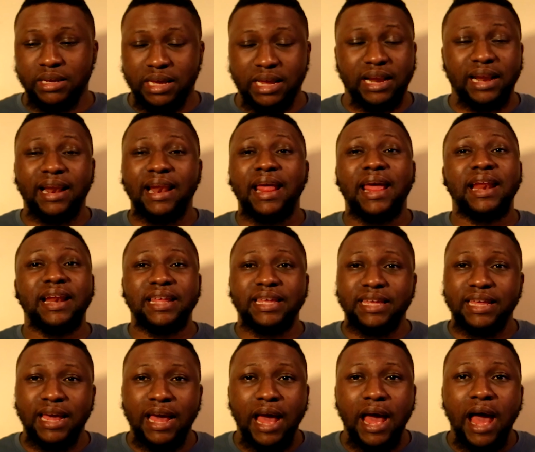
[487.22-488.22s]

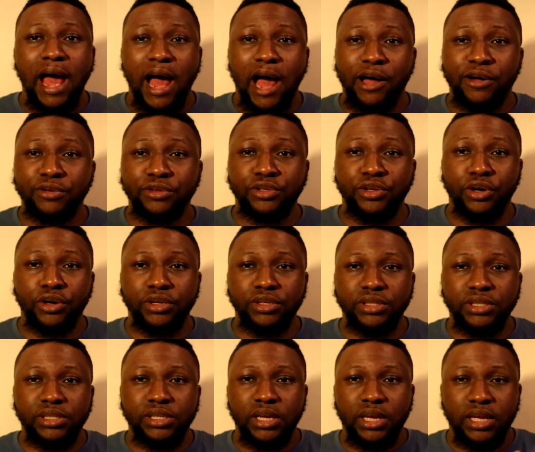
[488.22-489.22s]
clearly
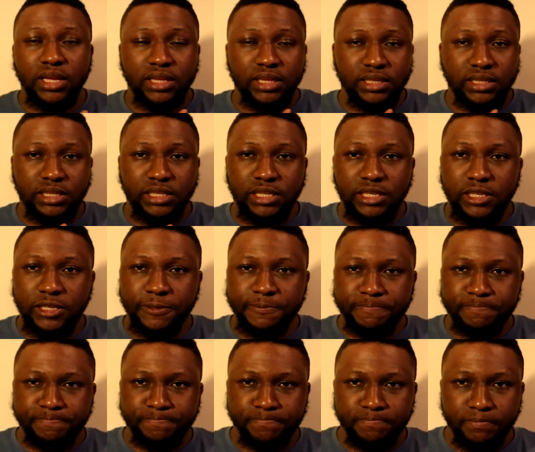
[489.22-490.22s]
outdoes the
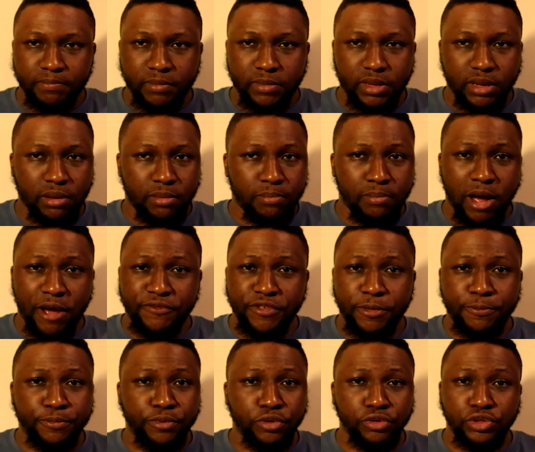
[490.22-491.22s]
Mavic
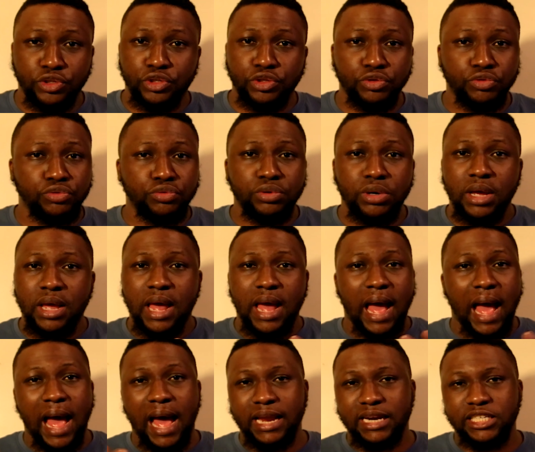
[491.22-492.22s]
Pro 2
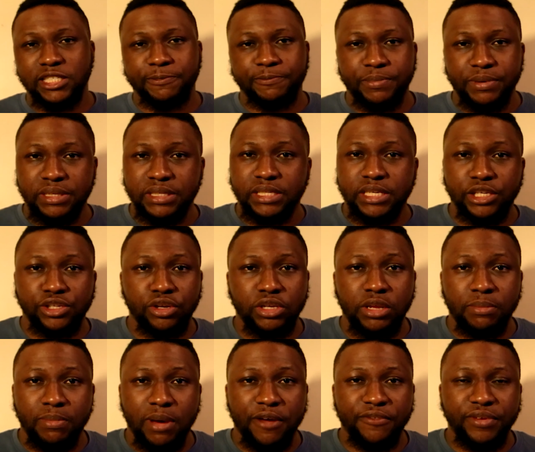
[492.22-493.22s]
and its predecessor,
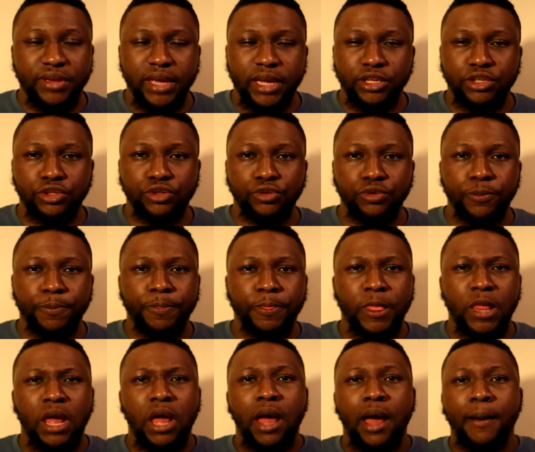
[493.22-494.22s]
the Mavic Air 2.
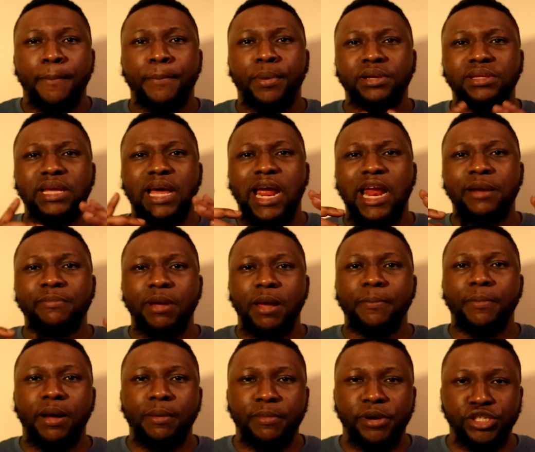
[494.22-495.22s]
But I
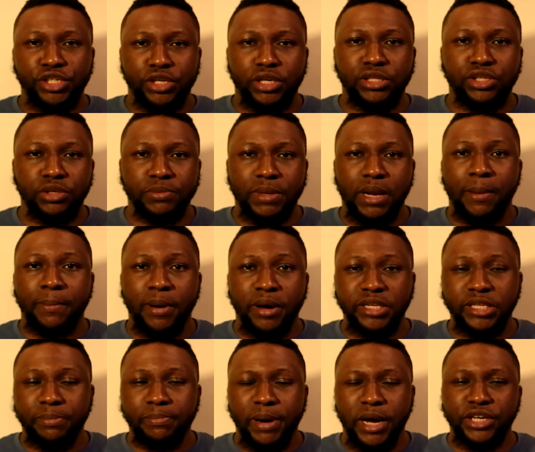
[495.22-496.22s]
remember mentioning something
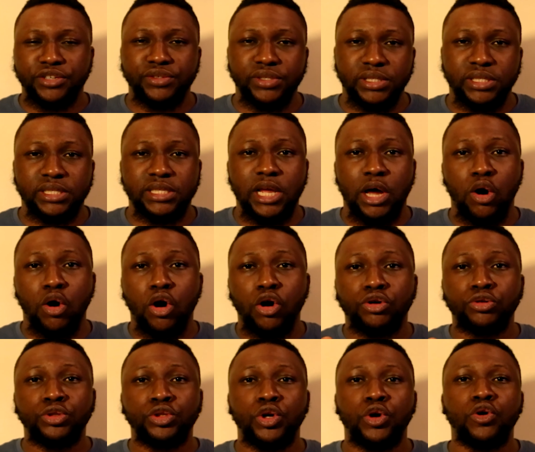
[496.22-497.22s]
about the batteries. Now,
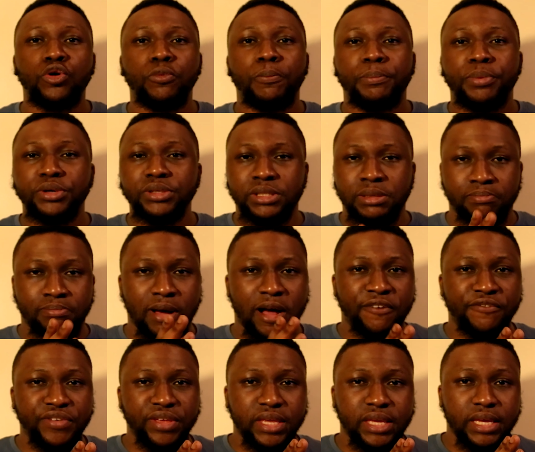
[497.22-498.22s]
although both the
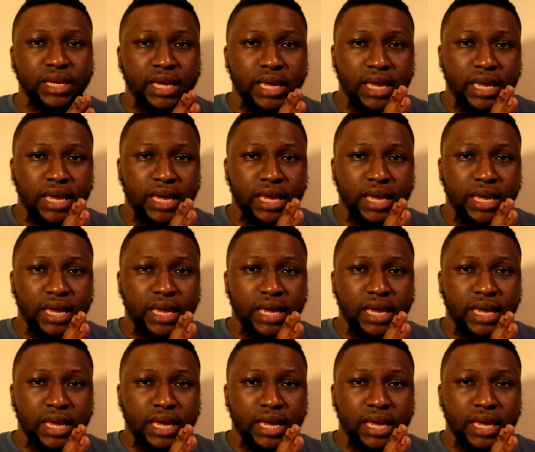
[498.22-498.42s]
Mavic